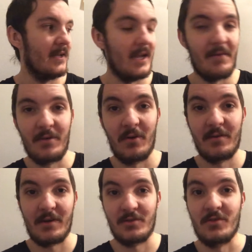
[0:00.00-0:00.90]
every, all of
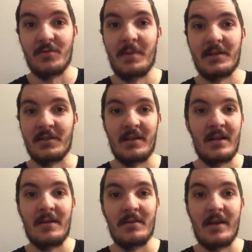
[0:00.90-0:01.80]
our stuff's basically
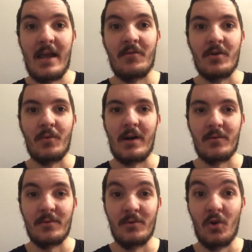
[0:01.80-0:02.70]
in the area where I
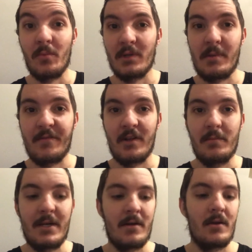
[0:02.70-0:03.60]
would normally be
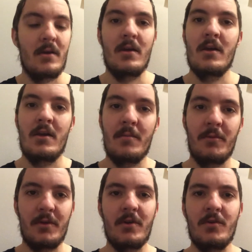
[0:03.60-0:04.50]
filming. But
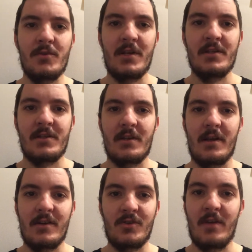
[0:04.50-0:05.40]
the good news is,
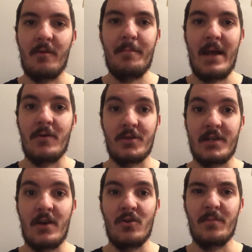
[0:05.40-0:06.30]
I should have a better
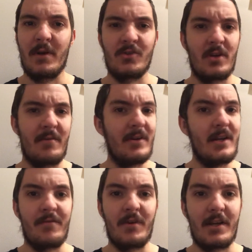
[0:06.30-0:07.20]
setup, I should have a
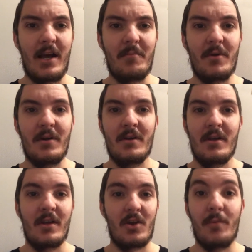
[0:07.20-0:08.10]
different camera,
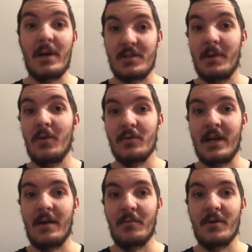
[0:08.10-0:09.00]
going back to my old
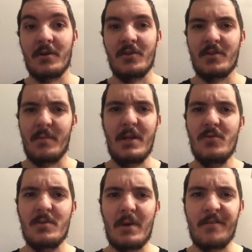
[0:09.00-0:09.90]
camera, because I've been
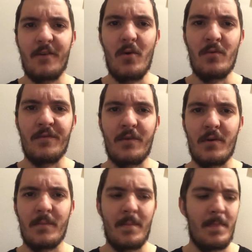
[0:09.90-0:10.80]
using my phone for,